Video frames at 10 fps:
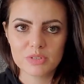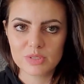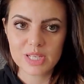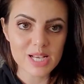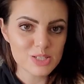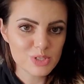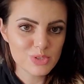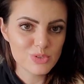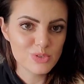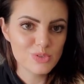those guys
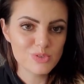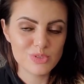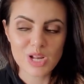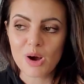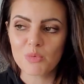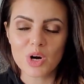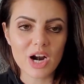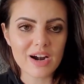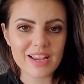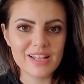do not
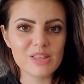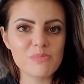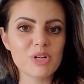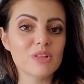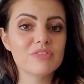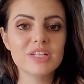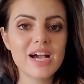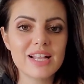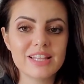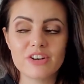work in the middle of the
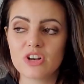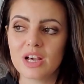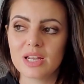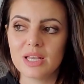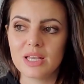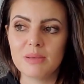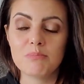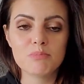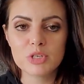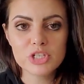night. They're not
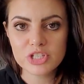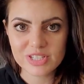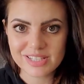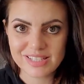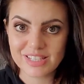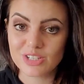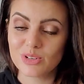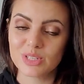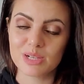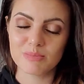emergencies, they're
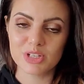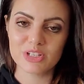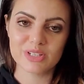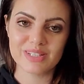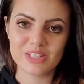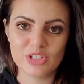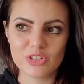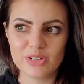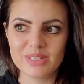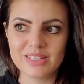only emergencies
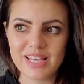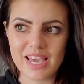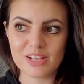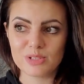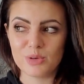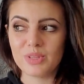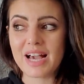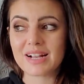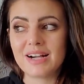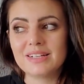during the day. So
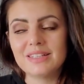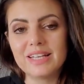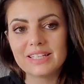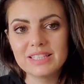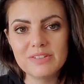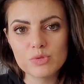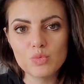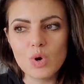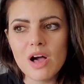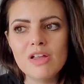that kind of like leaves
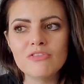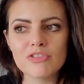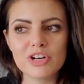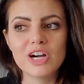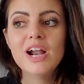one for